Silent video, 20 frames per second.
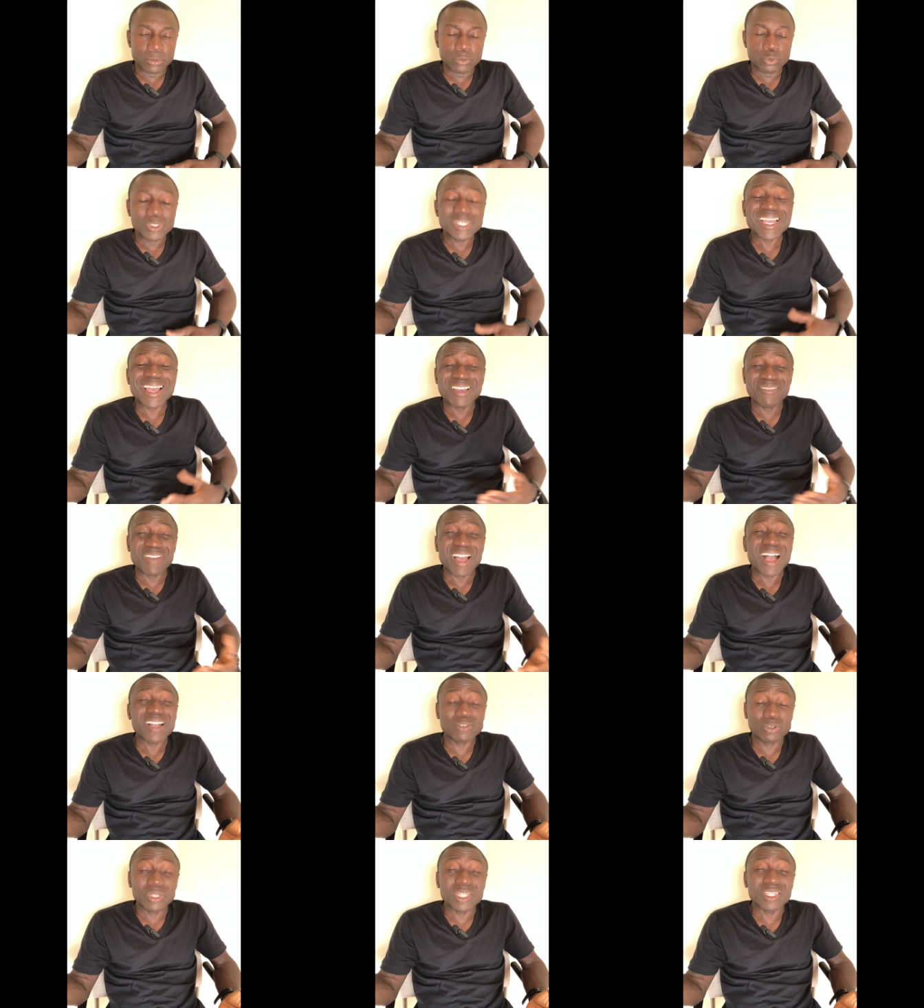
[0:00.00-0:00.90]
which I have
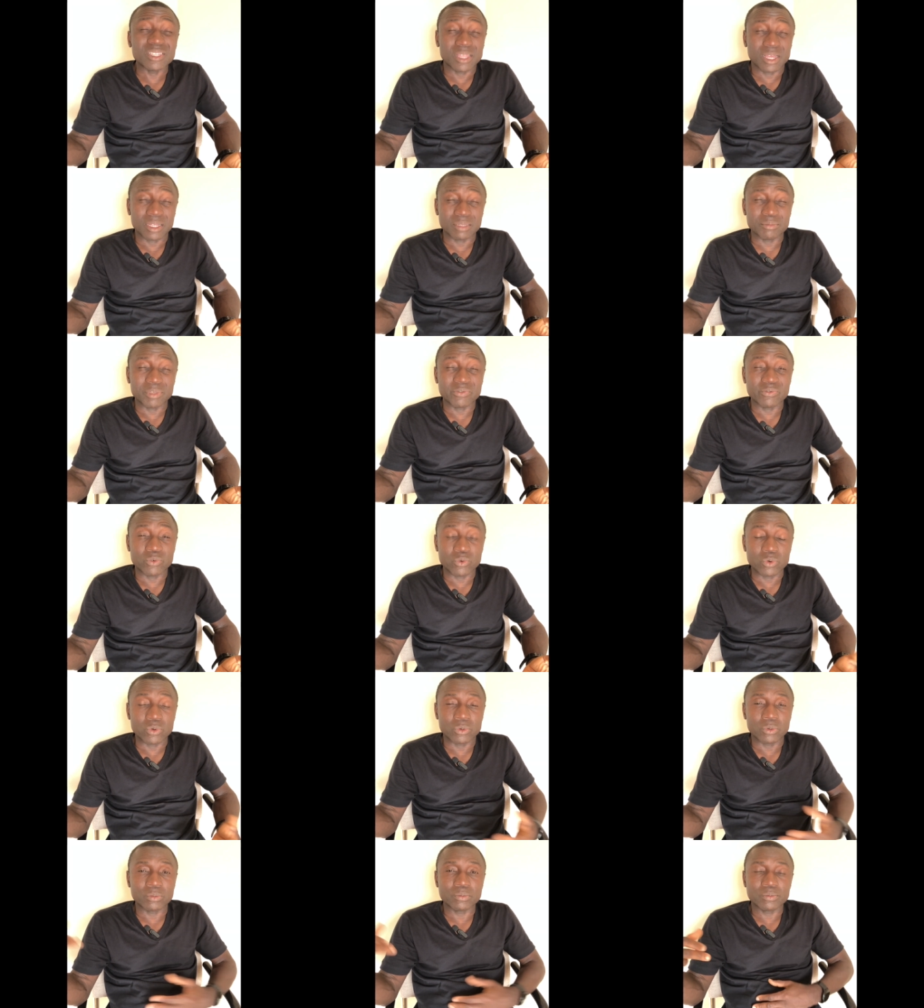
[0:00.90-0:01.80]
actually done
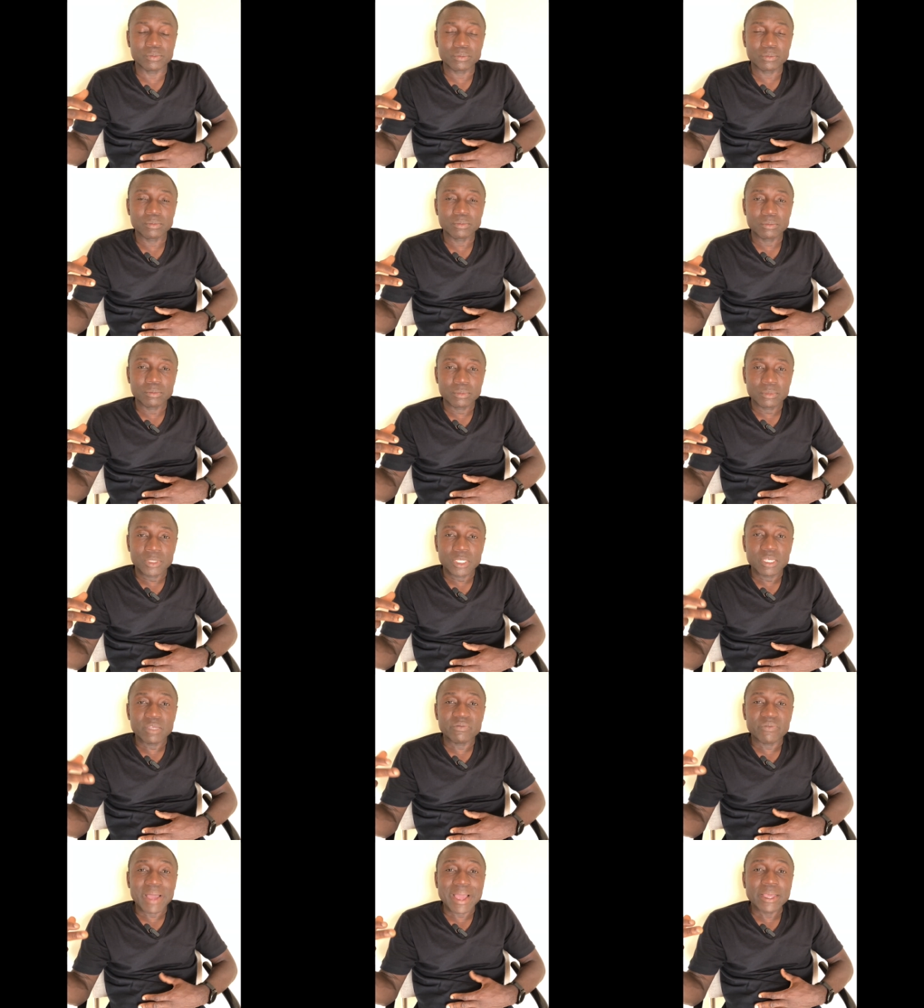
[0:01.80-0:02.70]
before,
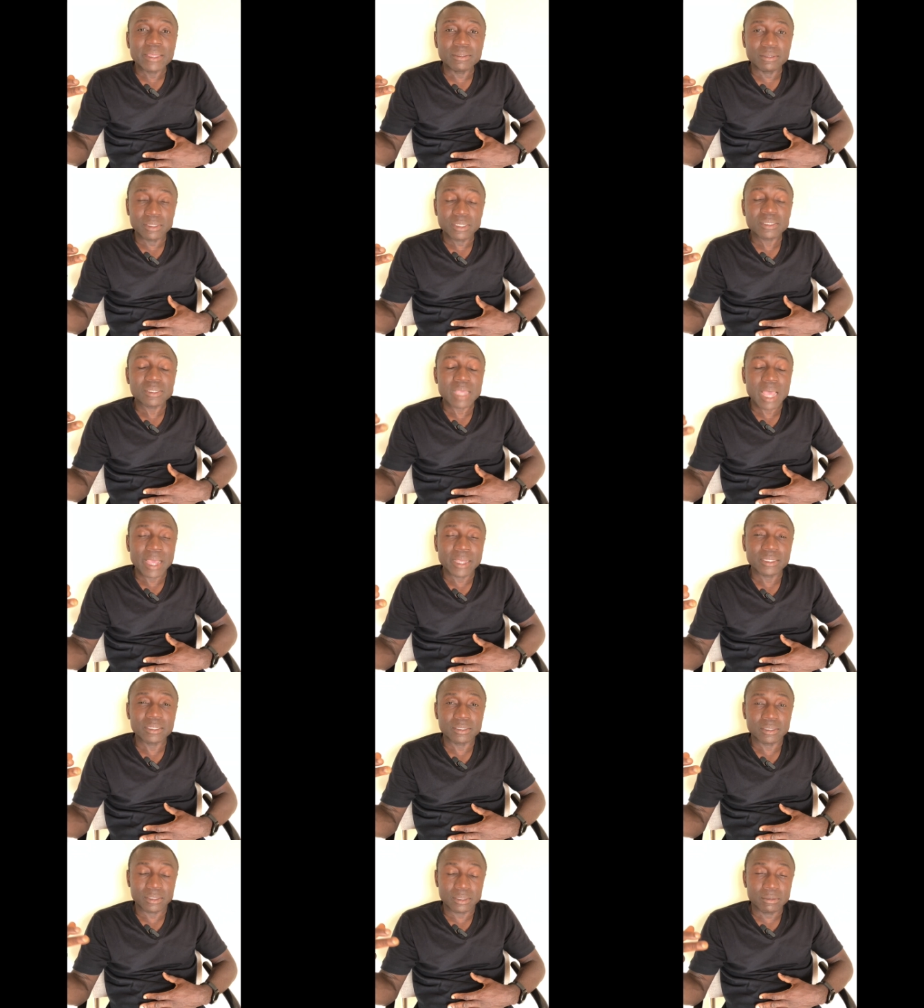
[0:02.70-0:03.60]
if I
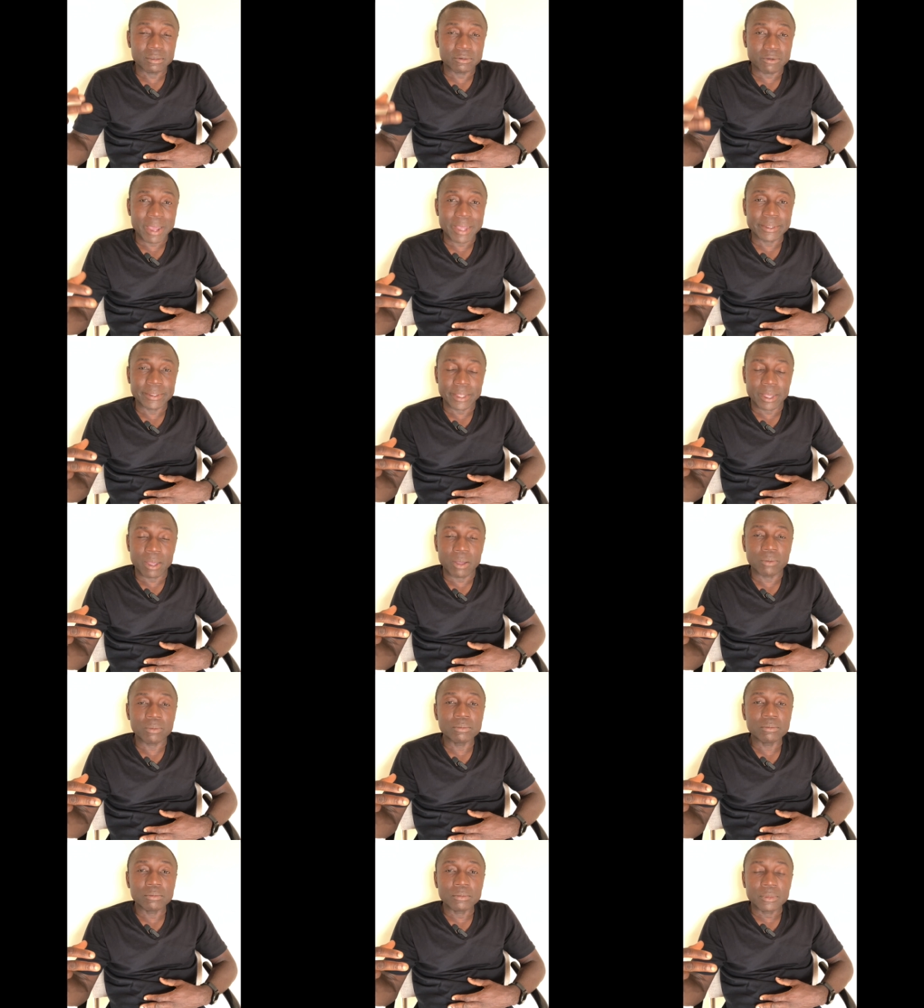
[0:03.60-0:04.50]
decided right
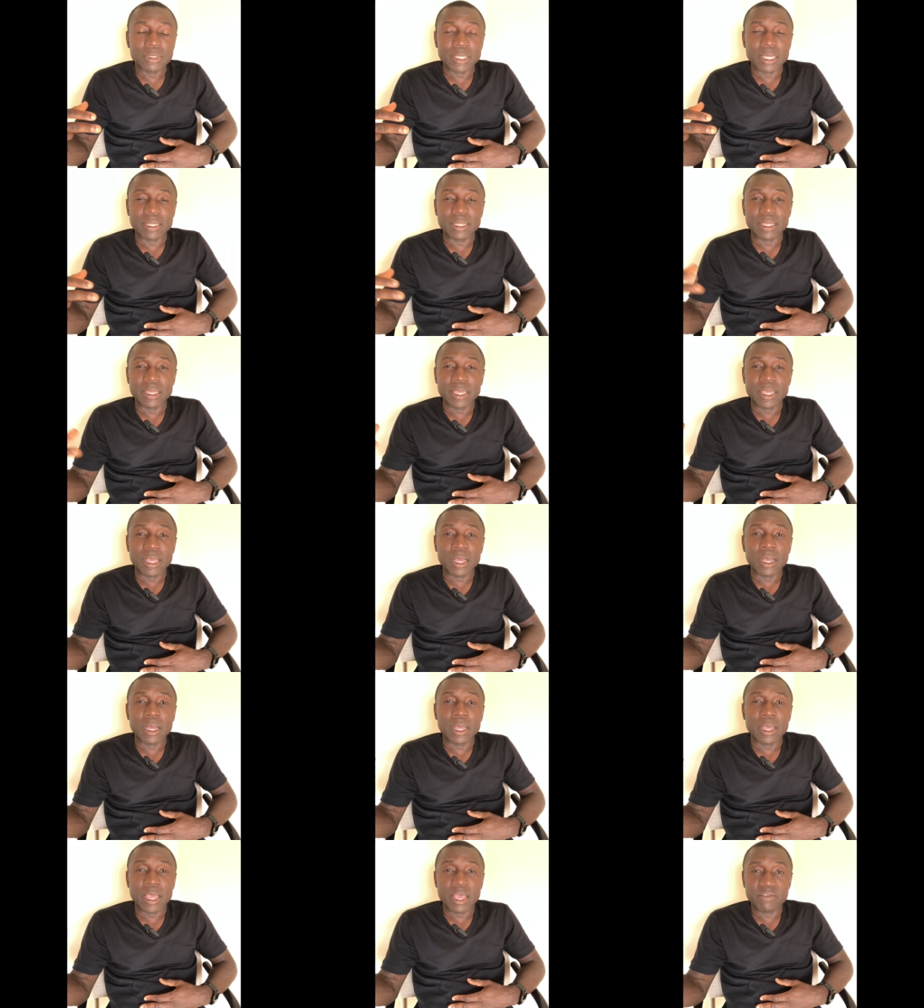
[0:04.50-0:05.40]
now that
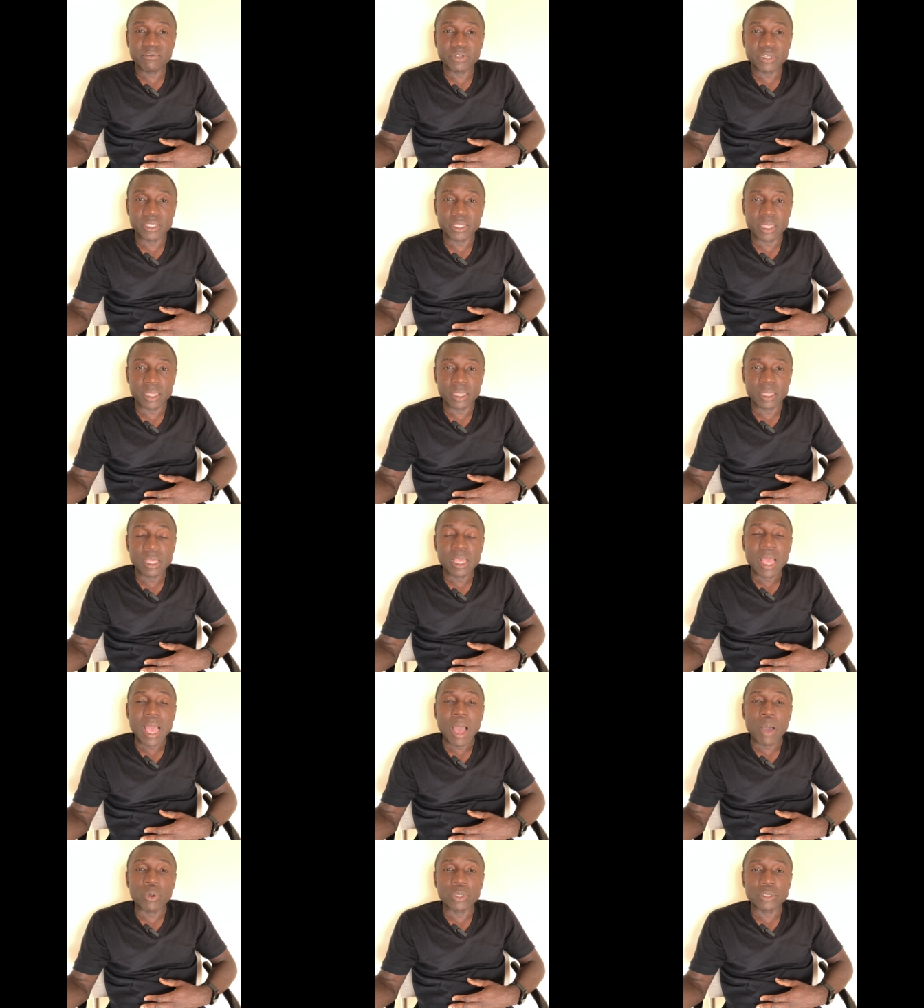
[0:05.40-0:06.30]
every day
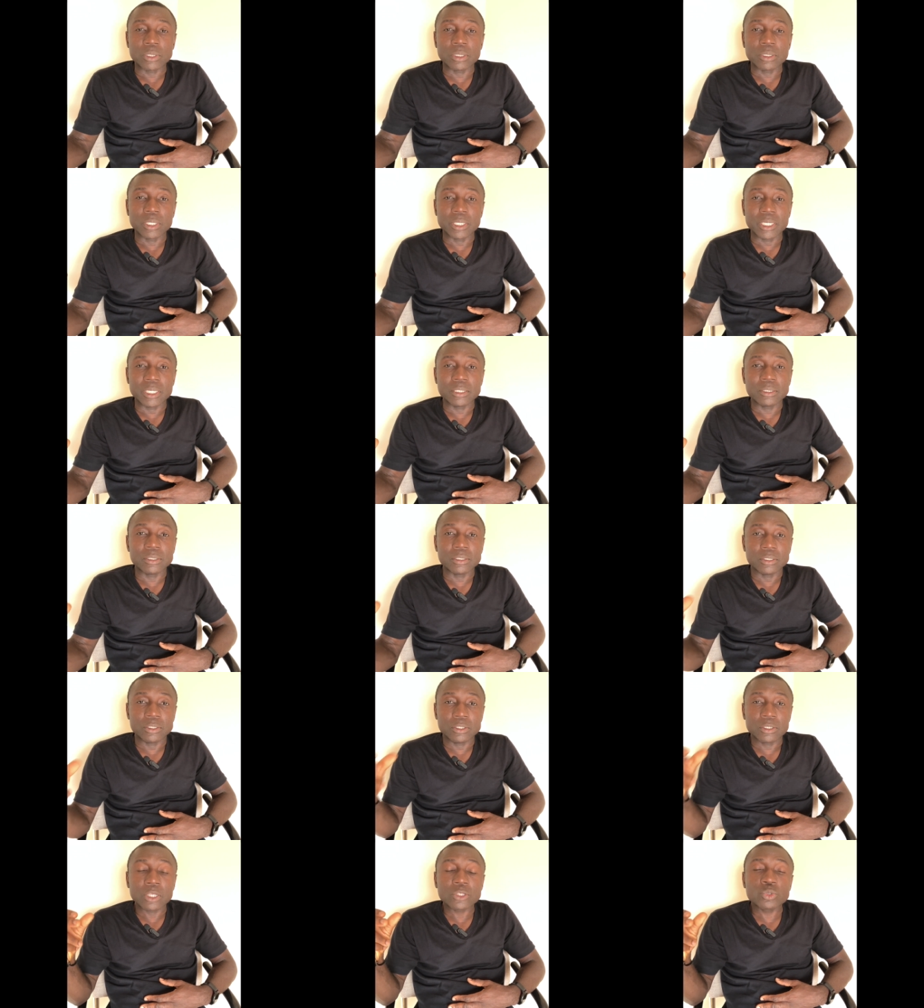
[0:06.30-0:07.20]
I was going to eat
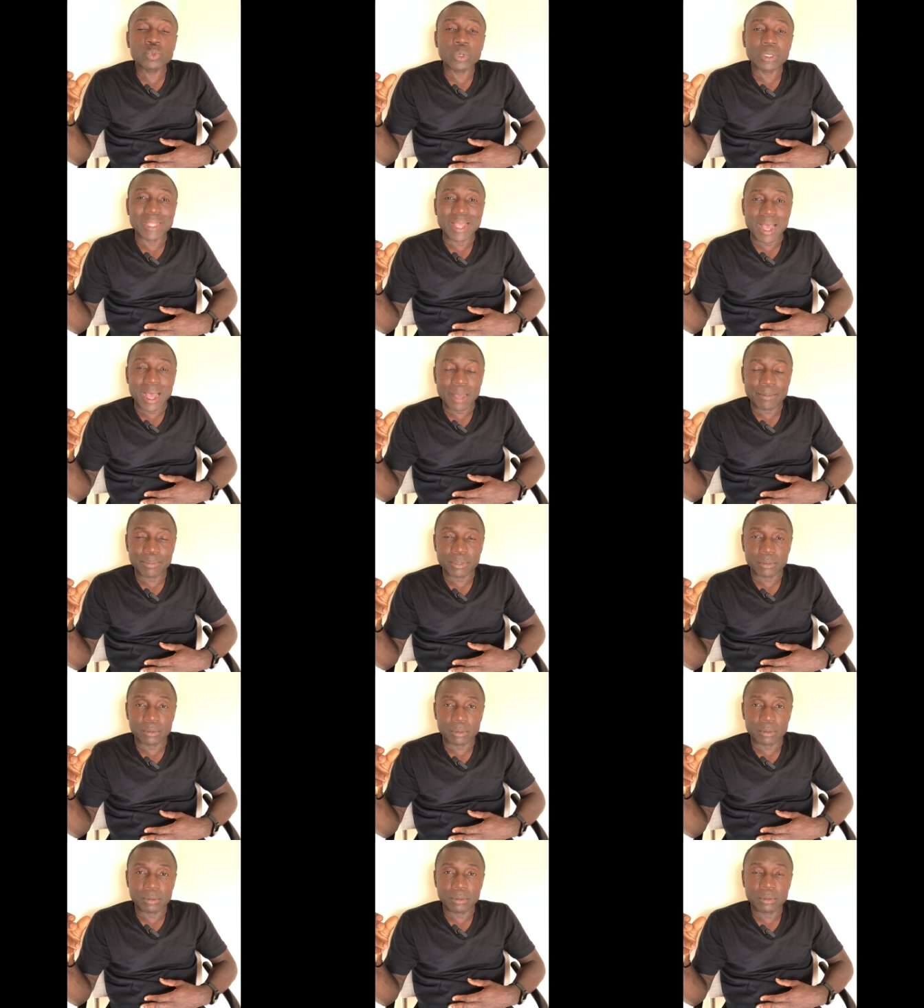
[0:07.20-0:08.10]
just one
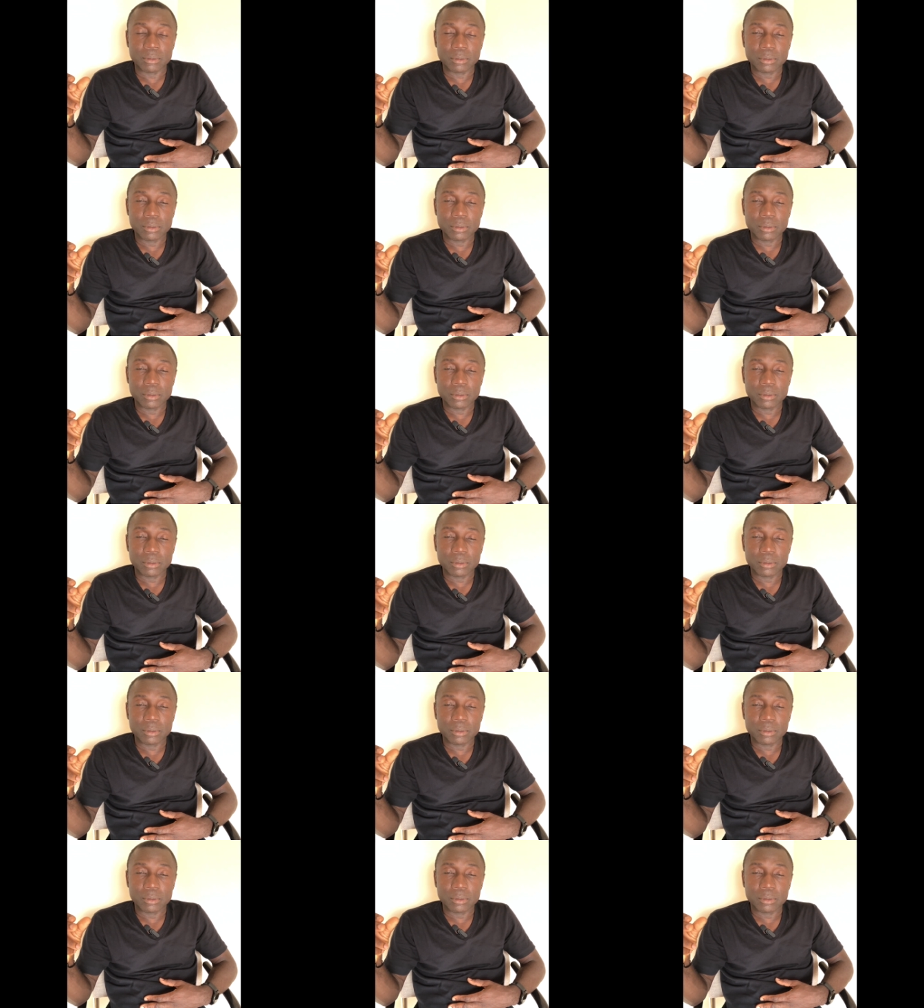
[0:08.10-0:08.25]
apple